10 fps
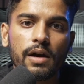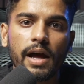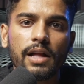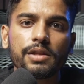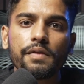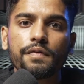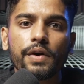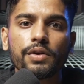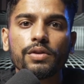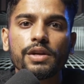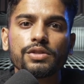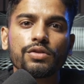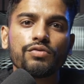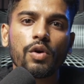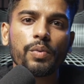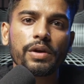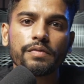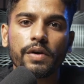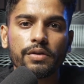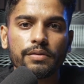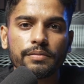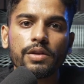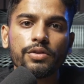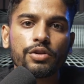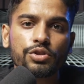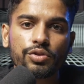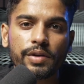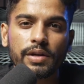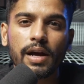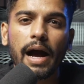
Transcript: A healthy funnel is a growing funnel. Nurture it,